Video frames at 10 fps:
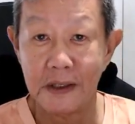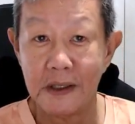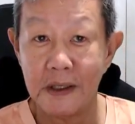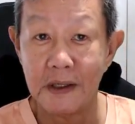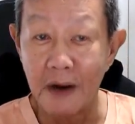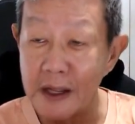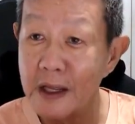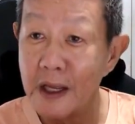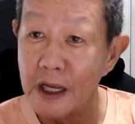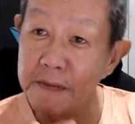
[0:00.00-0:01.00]
right?
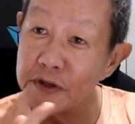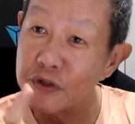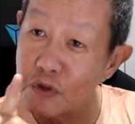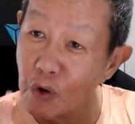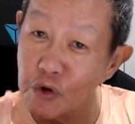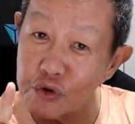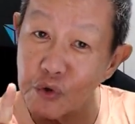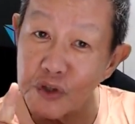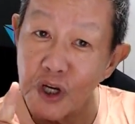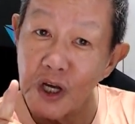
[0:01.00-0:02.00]
If it go to
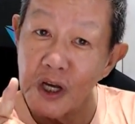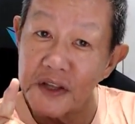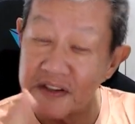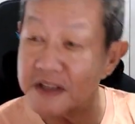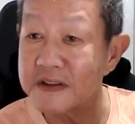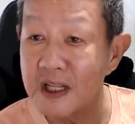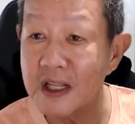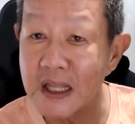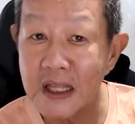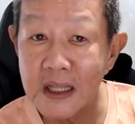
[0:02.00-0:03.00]

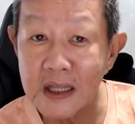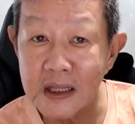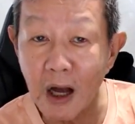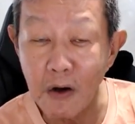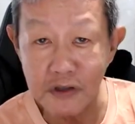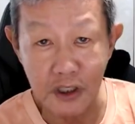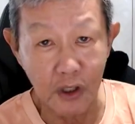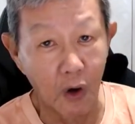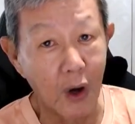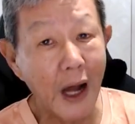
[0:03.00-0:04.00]
60,000 or
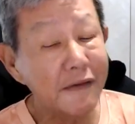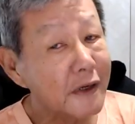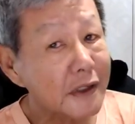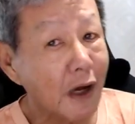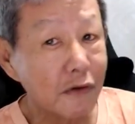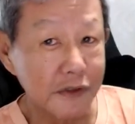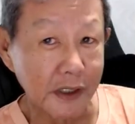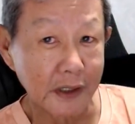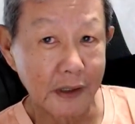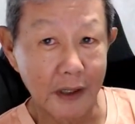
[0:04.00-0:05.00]
100,000,
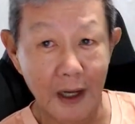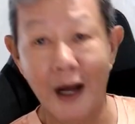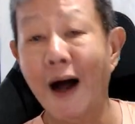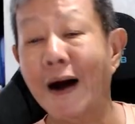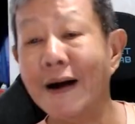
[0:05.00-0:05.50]
aha,